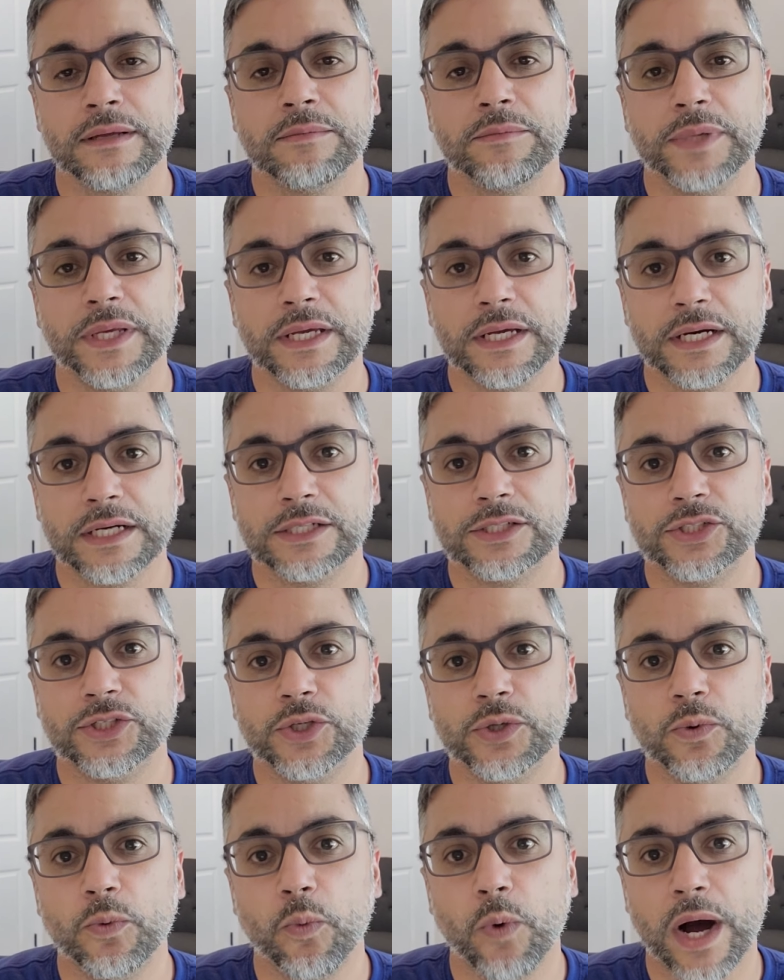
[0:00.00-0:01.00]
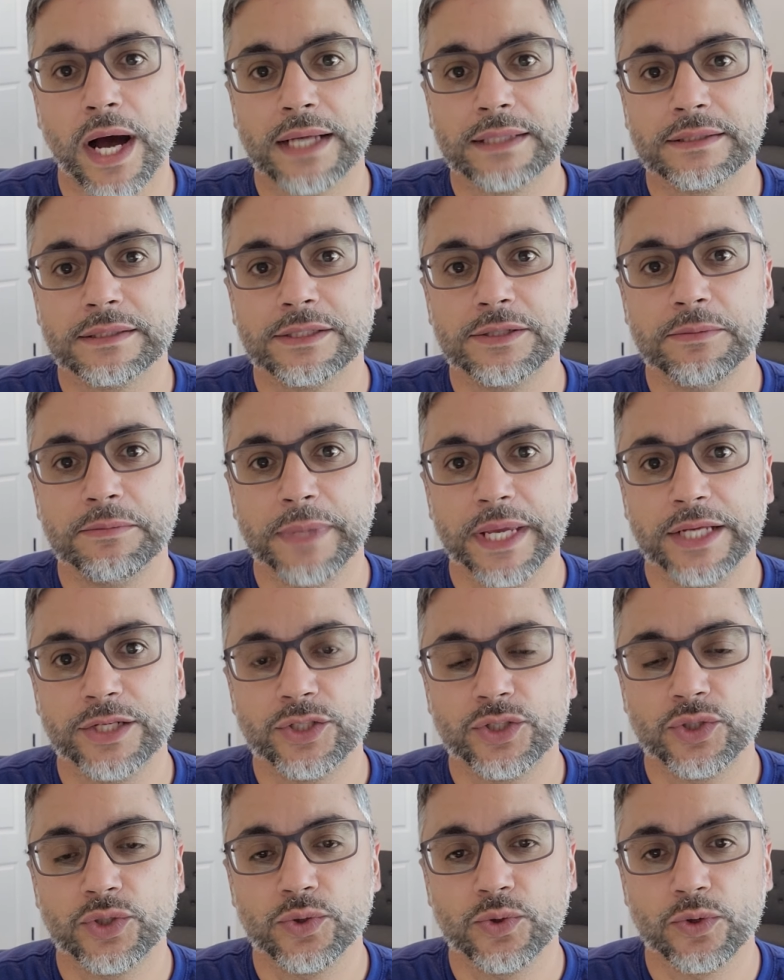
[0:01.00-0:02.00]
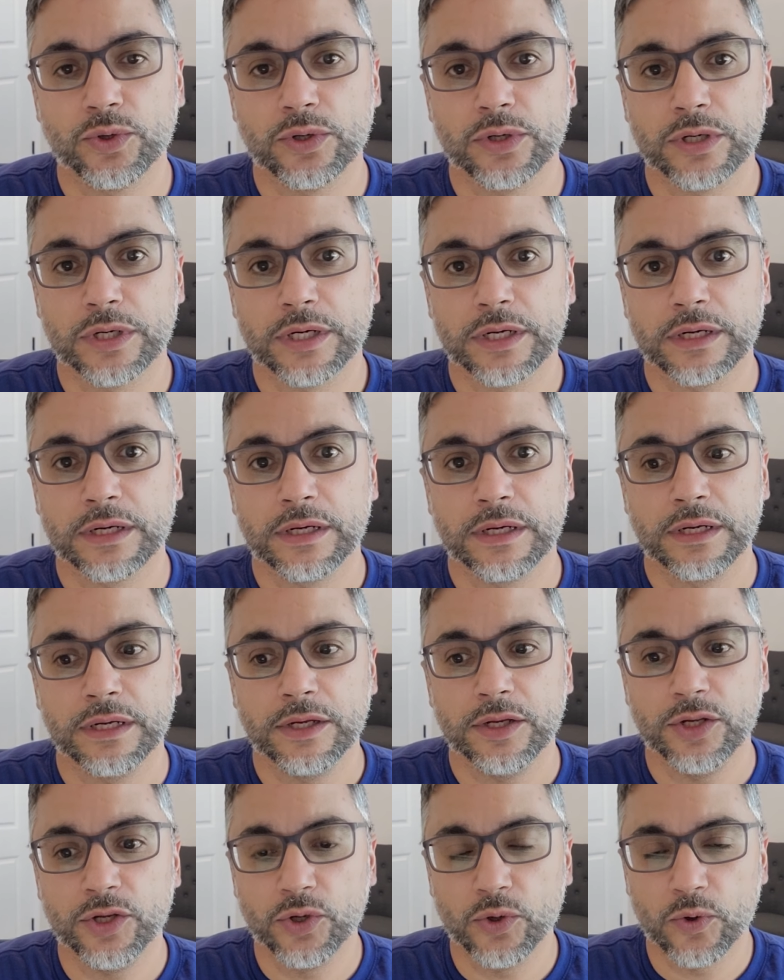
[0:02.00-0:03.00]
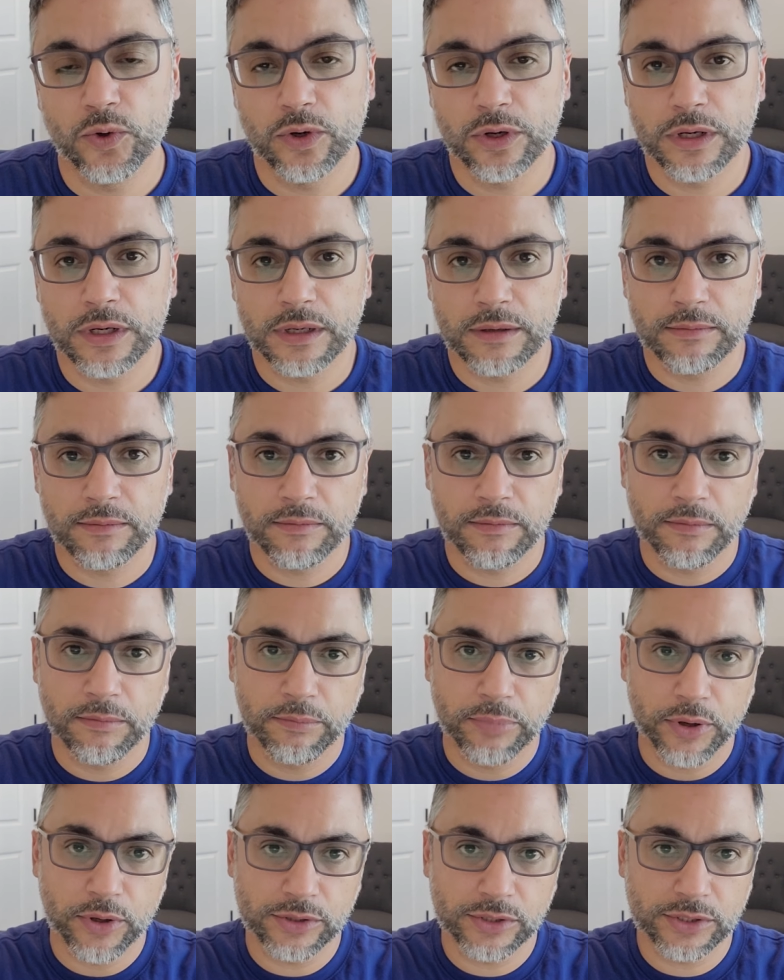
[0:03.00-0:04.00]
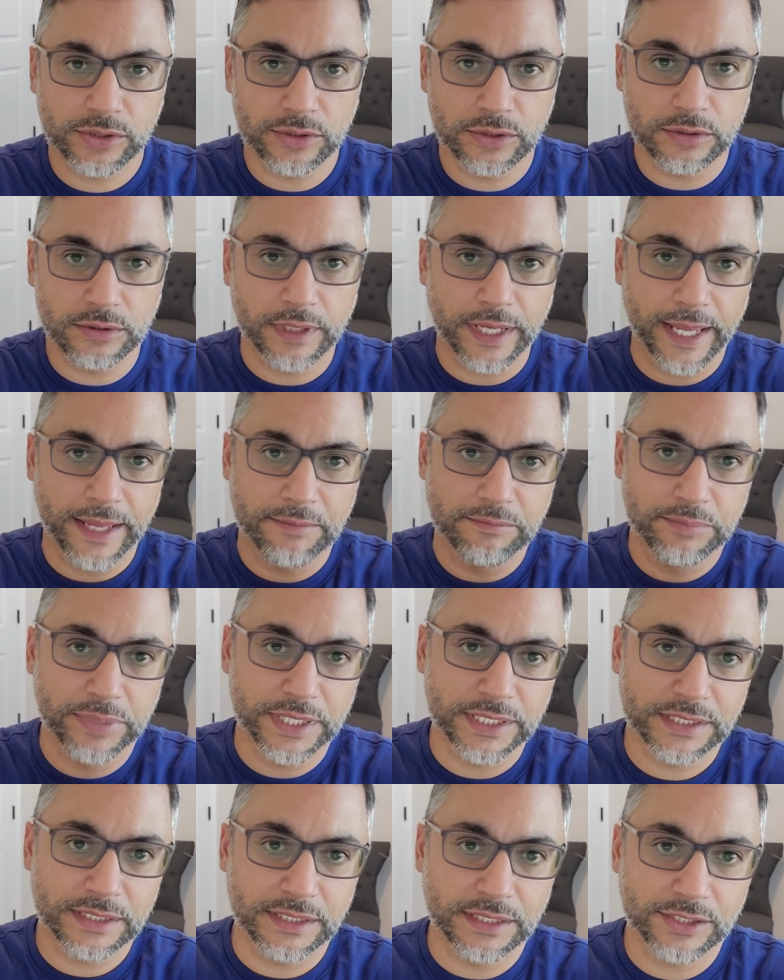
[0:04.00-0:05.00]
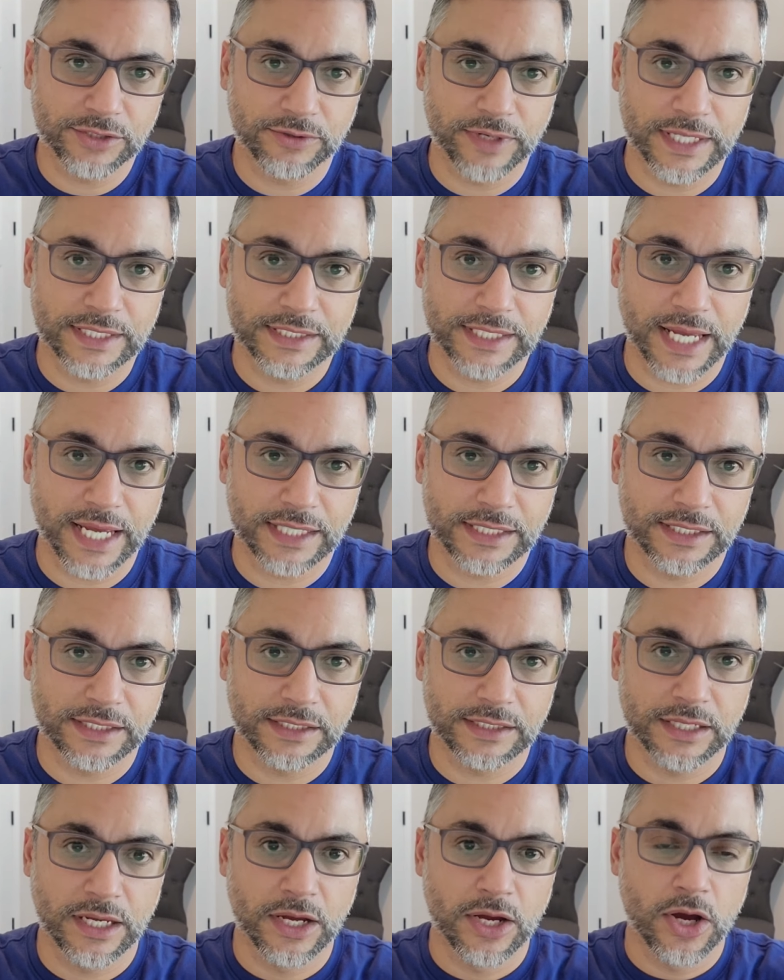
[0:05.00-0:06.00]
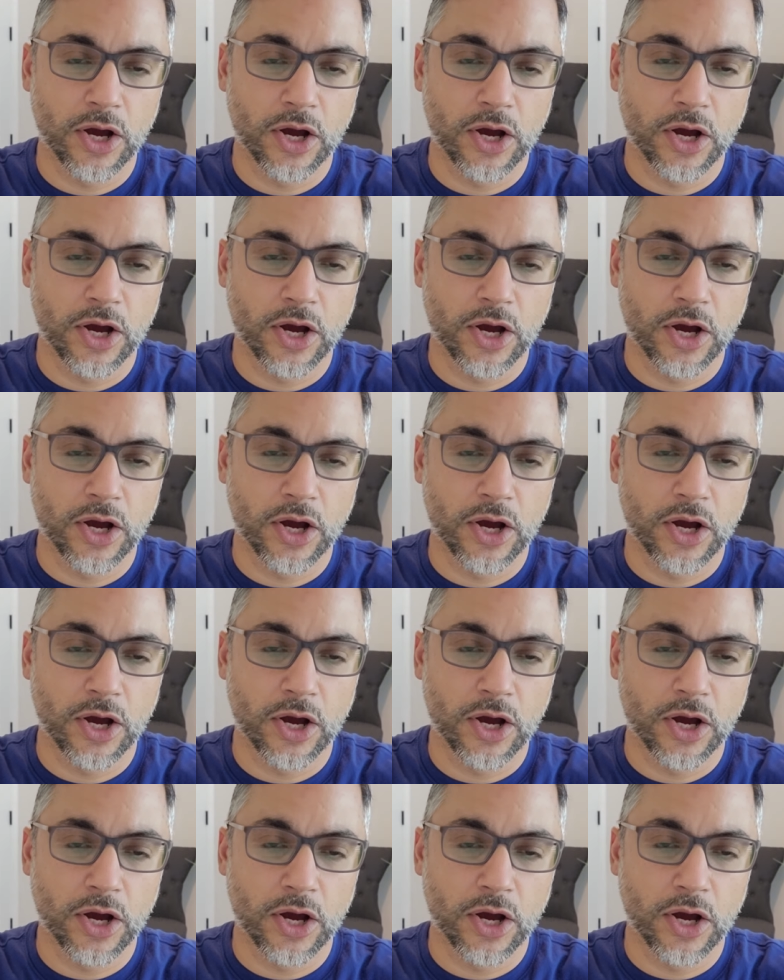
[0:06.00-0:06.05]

because you want to make sure your personal and business transactions